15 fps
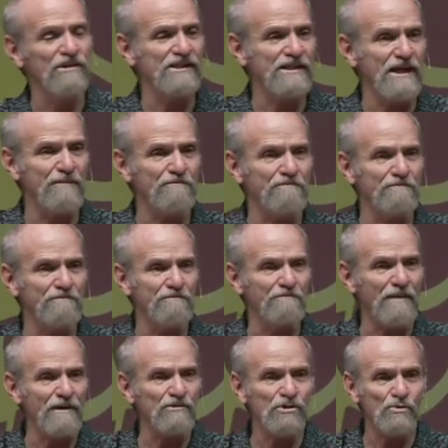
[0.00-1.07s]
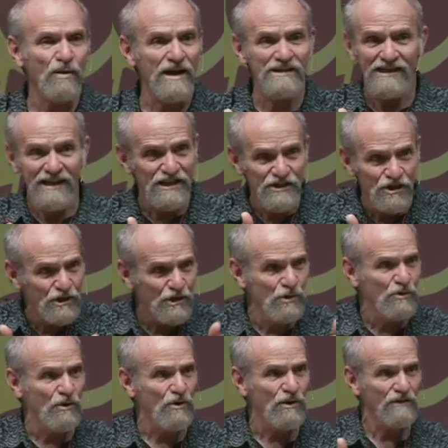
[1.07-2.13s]
And you fill
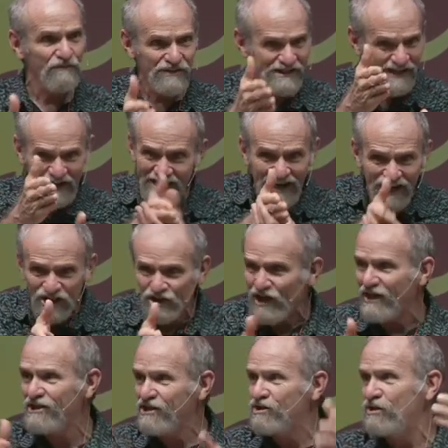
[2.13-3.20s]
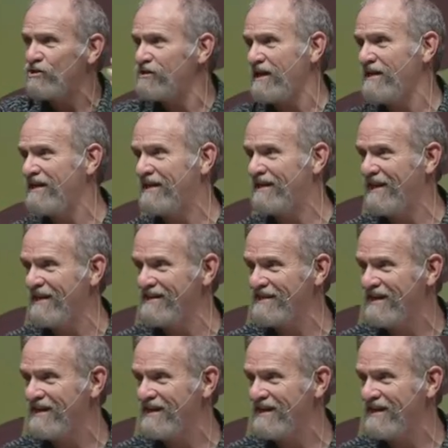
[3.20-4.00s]
yourself in the purpose that He was